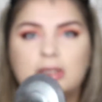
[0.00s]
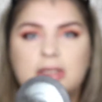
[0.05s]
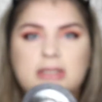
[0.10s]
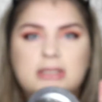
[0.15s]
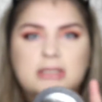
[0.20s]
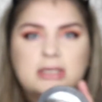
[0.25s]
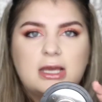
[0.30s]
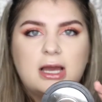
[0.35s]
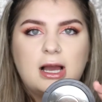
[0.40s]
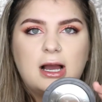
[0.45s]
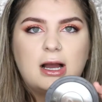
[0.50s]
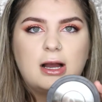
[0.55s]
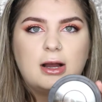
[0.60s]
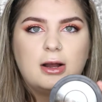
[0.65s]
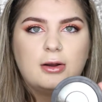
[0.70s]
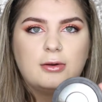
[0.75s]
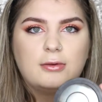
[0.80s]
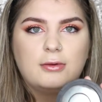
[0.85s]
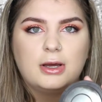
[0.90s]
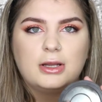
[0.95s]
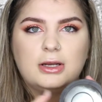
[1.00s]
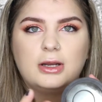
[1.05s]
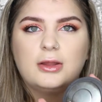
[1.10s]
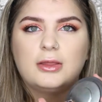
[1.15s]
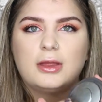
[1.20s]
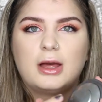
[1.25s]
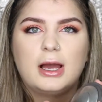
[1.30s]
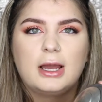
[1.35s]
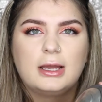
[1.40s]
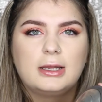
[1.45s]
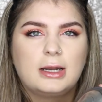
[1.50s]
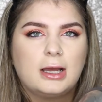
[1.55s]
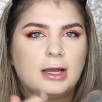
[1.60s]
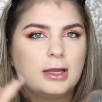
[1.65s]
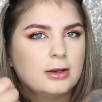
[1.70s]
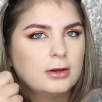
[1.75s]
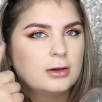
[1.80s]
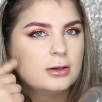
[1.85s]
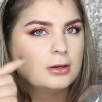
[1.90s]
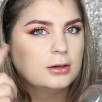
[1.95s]
want to see how another
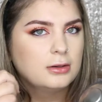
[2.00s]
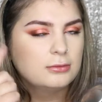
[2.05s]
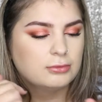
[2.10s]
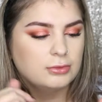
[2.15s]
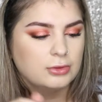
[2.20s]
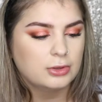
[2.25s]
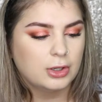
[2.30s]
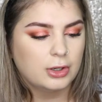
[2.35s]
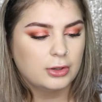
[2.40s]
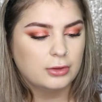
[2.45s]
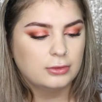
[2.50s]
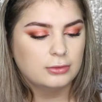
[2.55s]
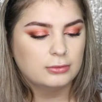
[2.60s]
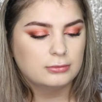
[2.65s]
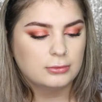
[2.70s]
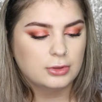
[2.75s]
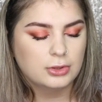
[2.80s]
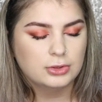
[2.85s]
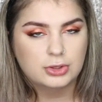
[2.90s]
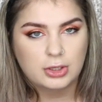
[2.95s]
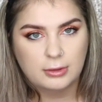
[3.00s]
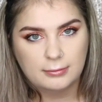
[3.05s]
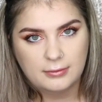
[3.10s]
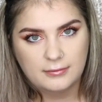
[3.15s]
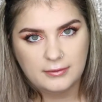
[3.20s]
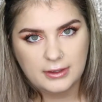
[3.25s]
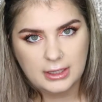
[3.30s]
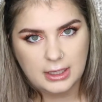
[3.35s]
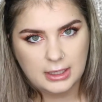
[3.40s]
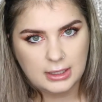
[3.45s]
highlighter will go on top of it.